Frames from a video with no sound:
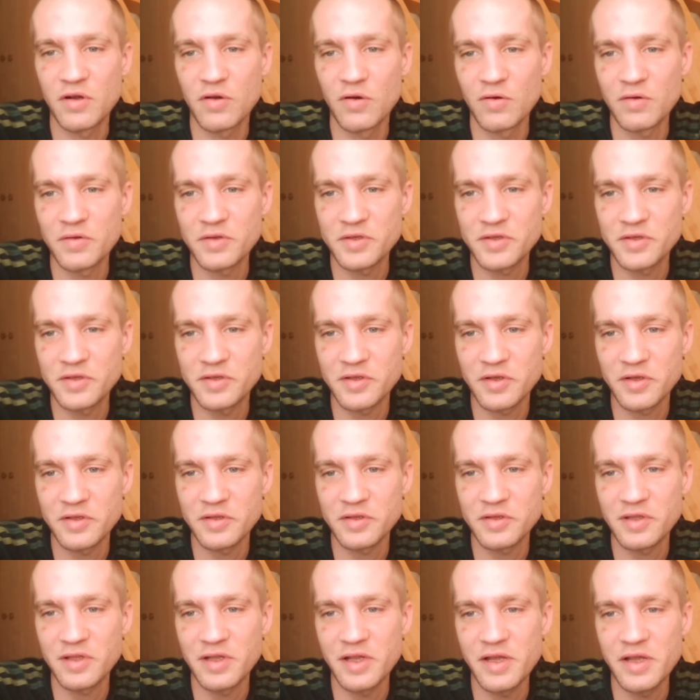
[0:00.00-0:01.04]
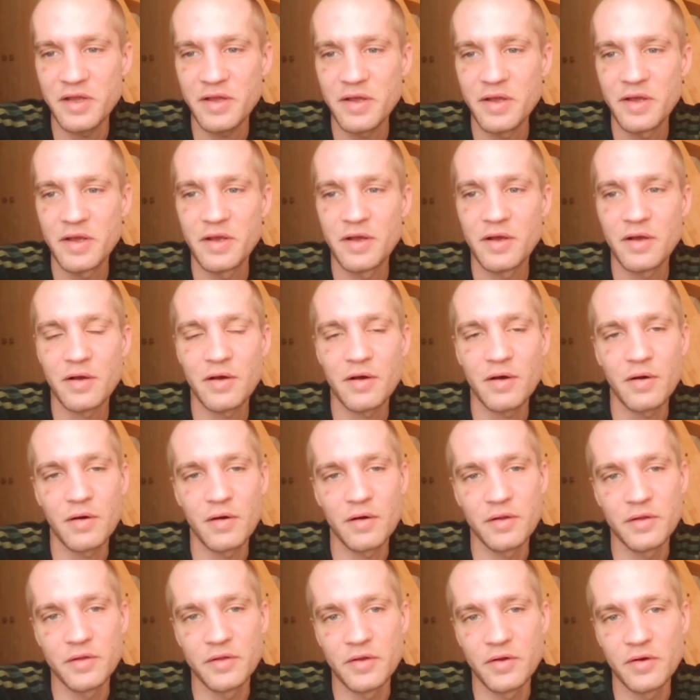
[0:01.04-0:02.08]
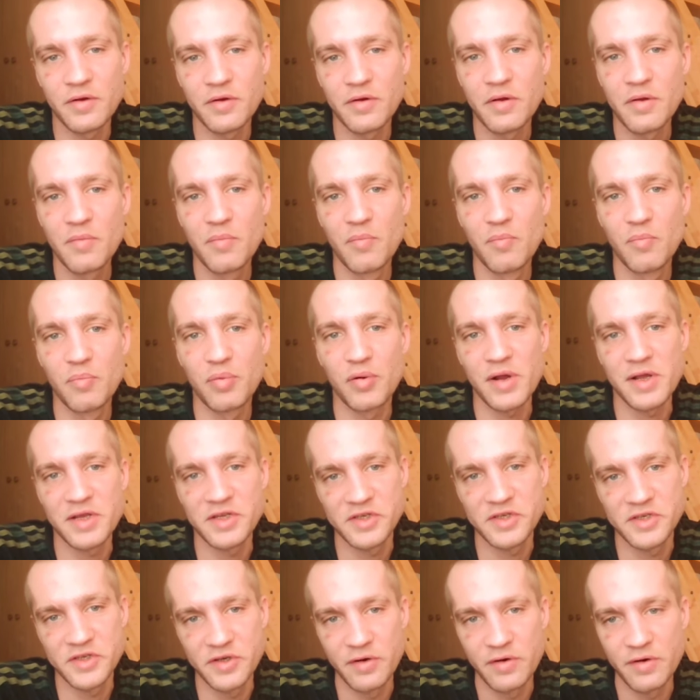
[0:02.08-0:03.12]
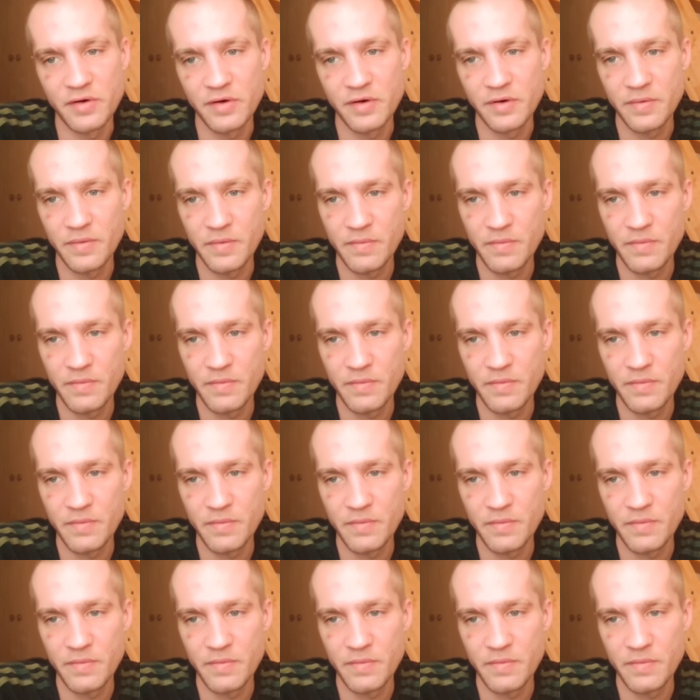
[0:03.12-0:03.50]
constantly under pressure,